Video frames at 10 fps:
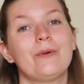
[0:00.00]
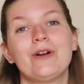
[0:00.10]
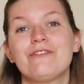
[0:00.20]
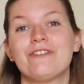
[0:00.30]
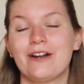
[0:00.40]

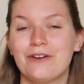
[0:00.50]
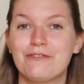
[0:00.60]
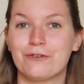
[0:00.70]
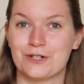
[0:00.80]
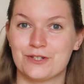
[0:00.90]
were very
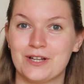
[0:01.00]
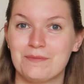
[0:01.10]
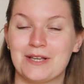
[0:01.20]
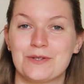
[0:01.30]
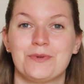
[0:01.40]
fortunate
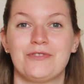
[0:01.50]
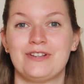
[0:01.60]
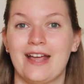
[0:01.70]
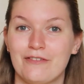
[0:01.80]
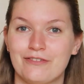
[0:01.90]
because we've
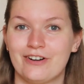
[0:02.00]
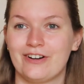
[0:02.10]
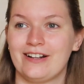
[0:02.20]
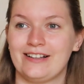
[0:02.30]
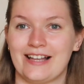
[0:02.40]
never